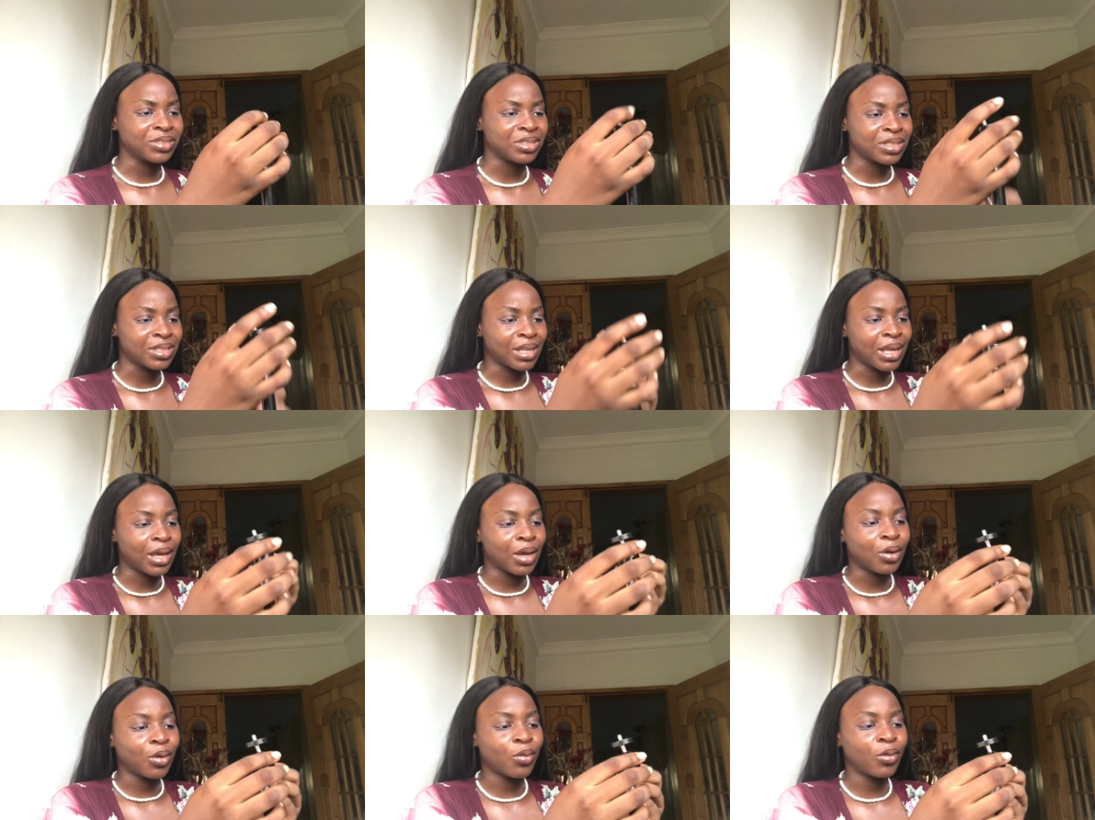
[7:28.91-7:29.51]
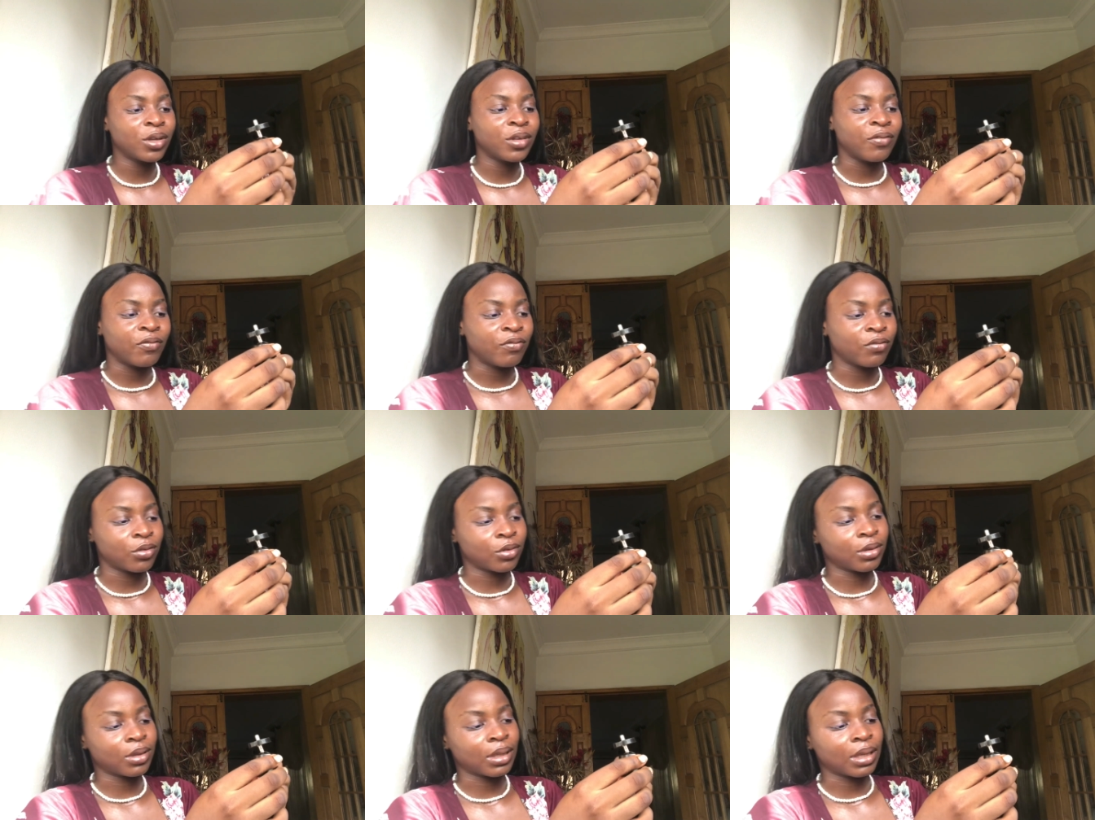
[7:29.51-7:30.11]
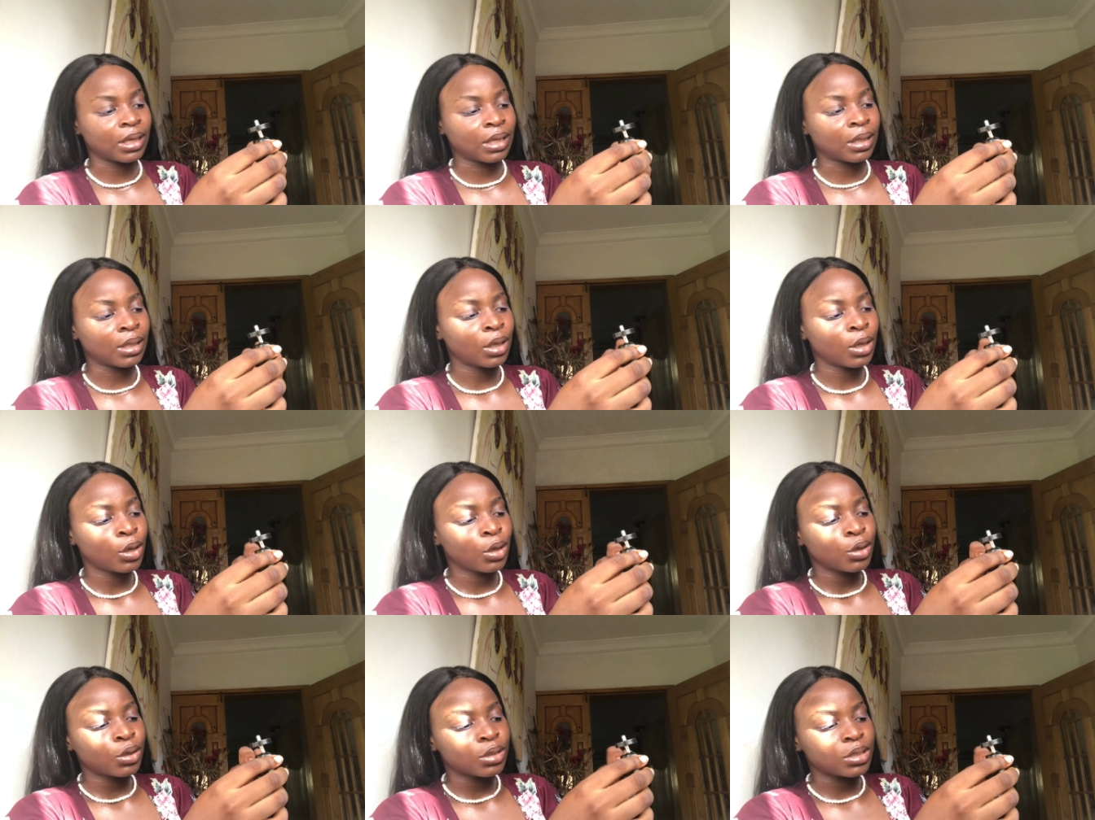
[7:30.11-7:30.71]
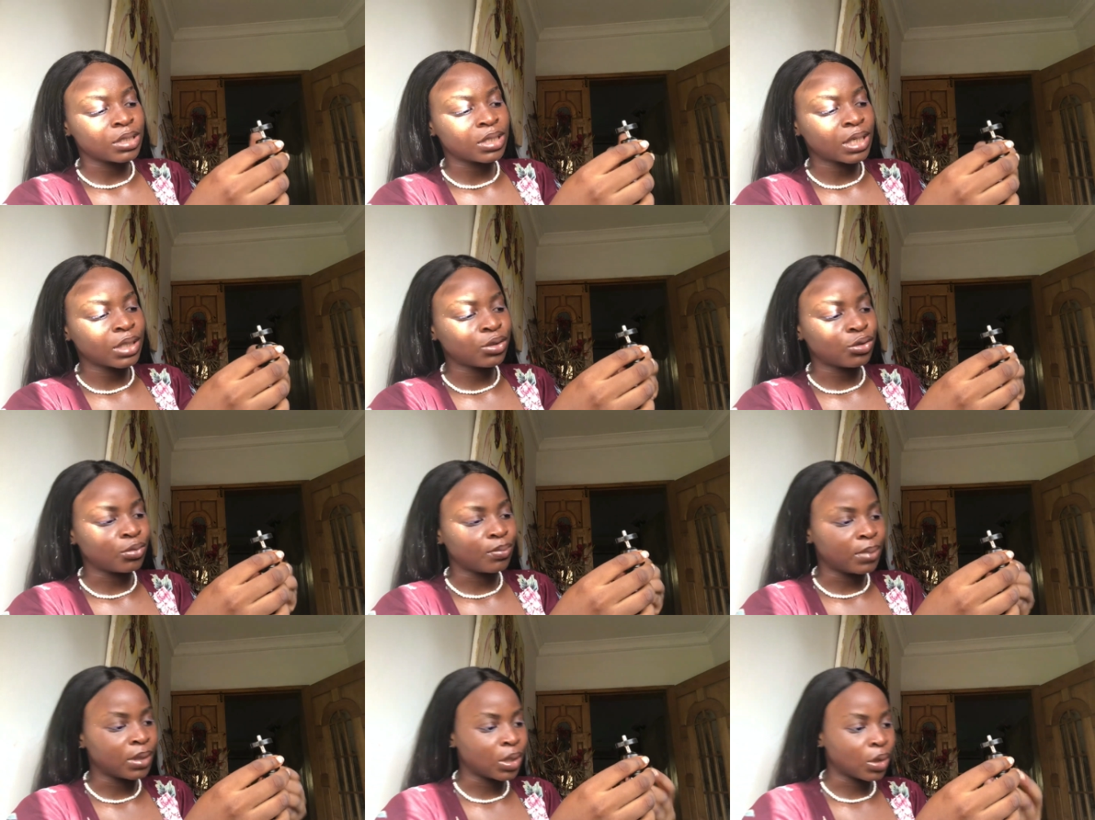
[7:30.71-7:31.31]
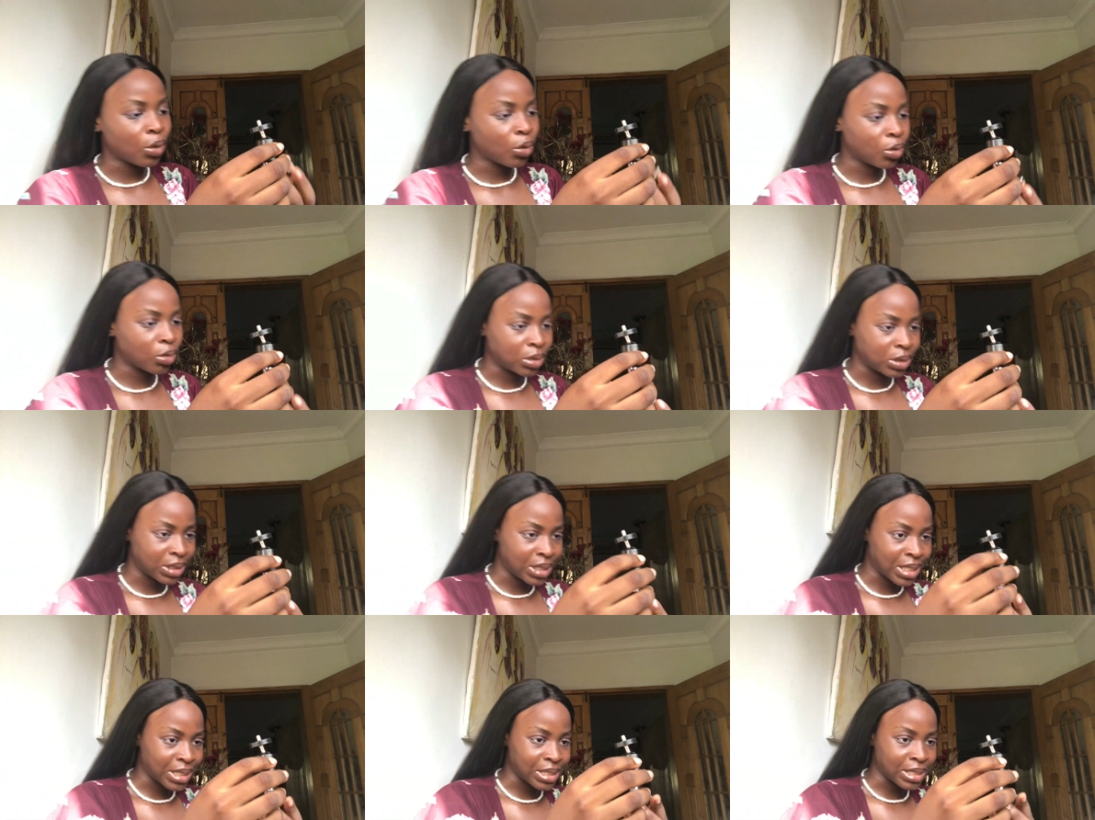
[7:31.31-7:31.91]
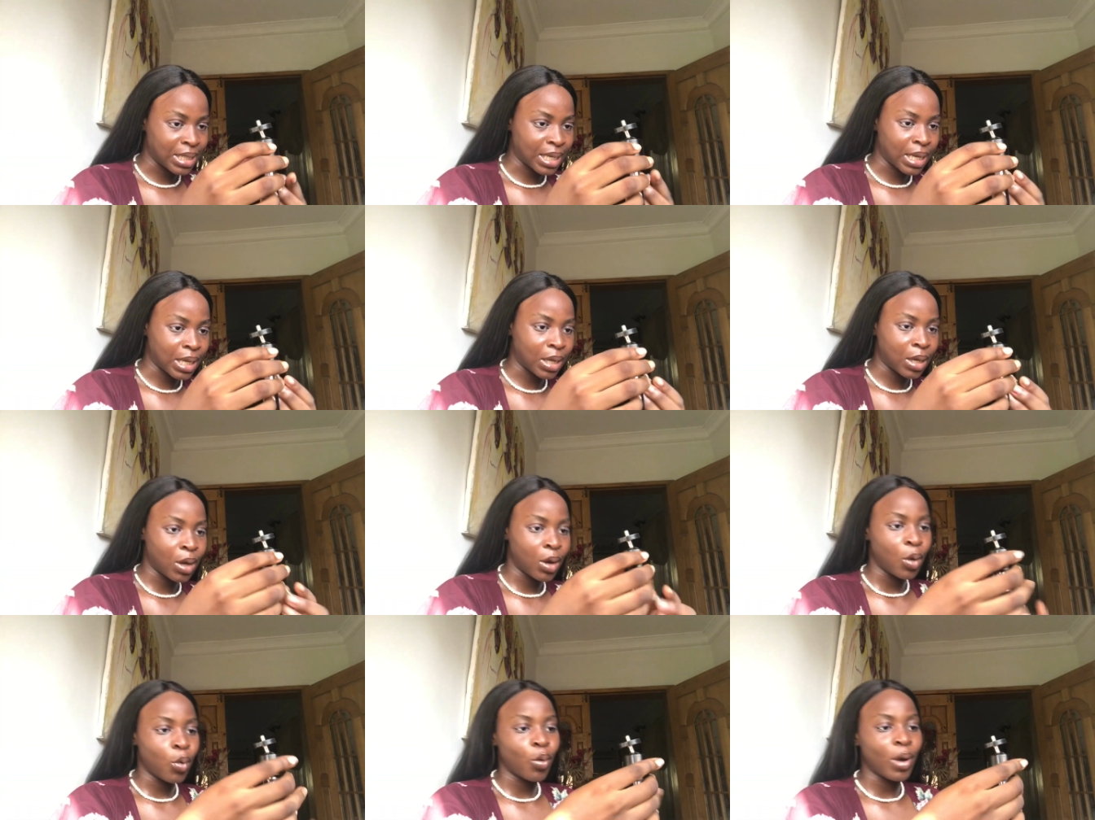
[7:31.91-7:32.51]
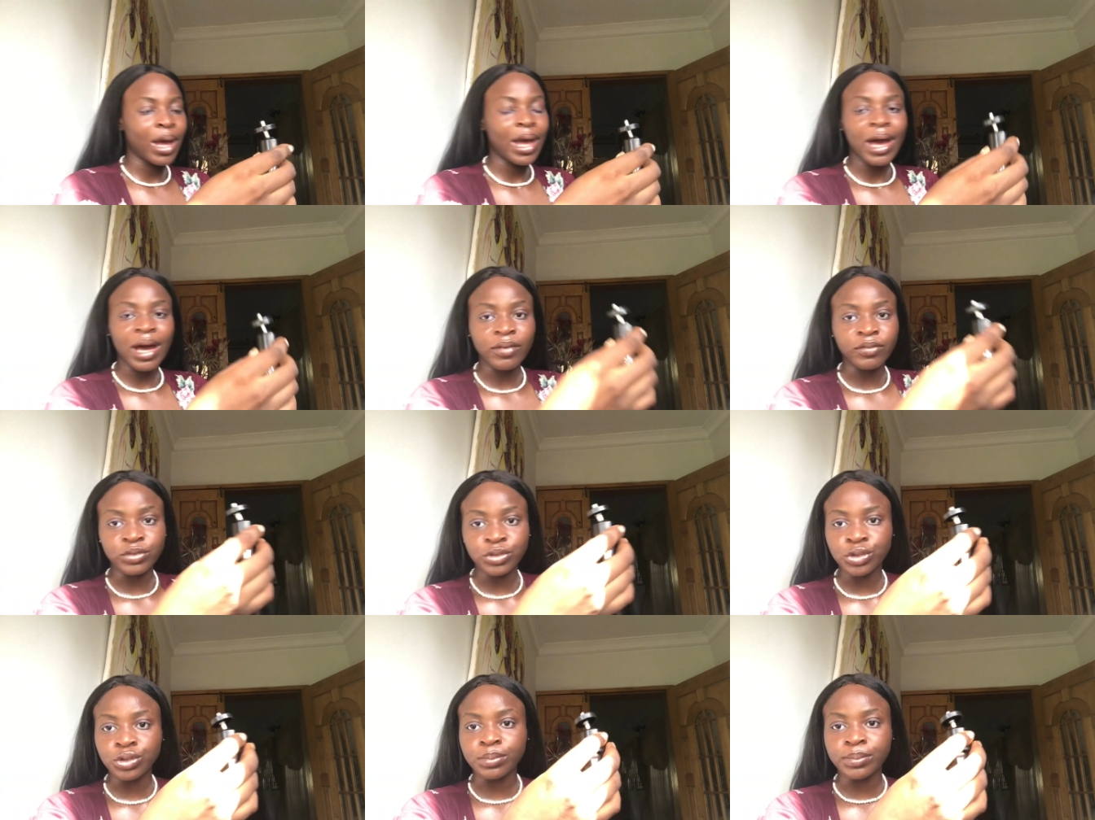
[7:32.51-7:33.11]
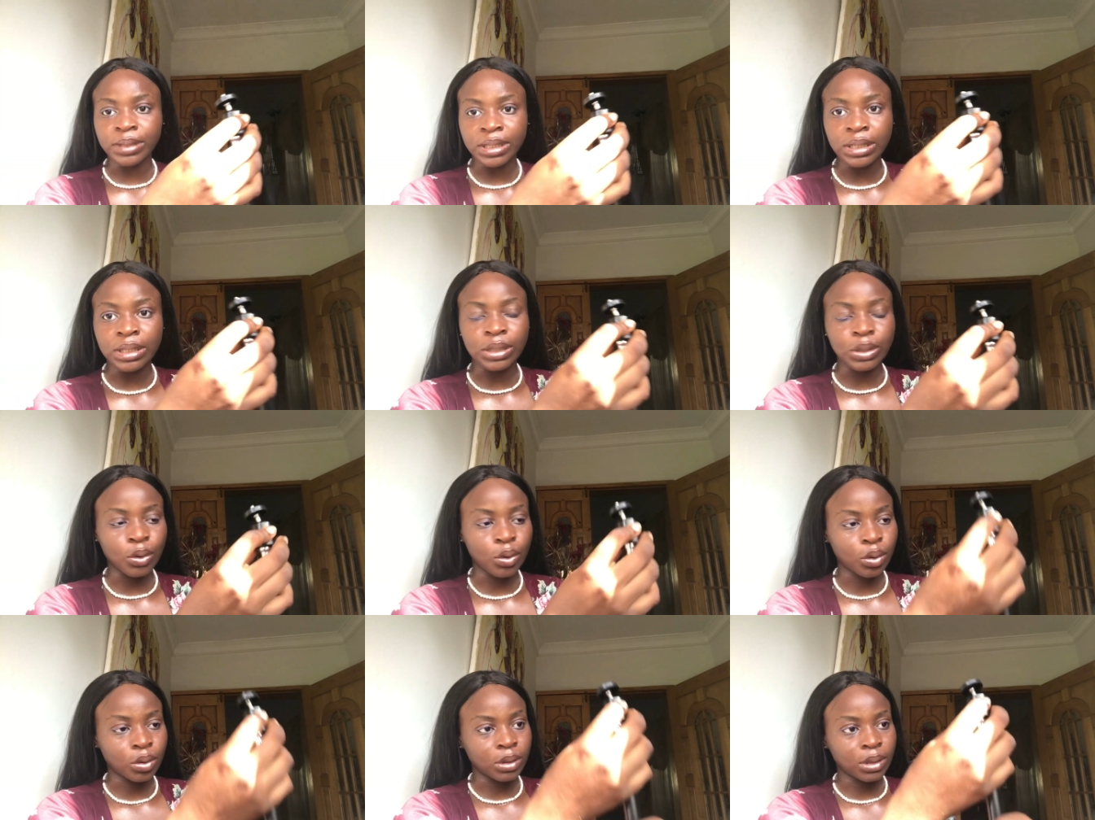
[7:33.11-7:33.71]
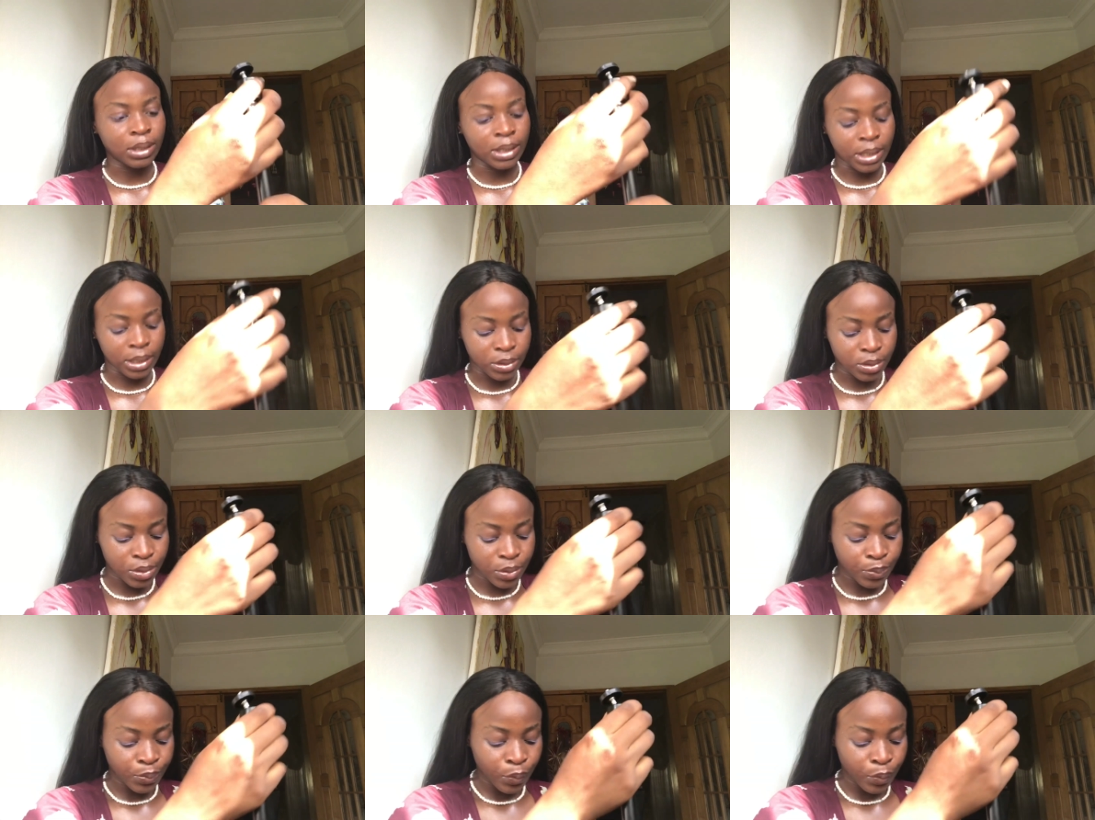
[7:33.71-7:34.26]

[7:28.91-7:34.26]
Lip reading: She was like, what the fuck? Like, you said you'd be in contact. Like, why haven't you been in contact?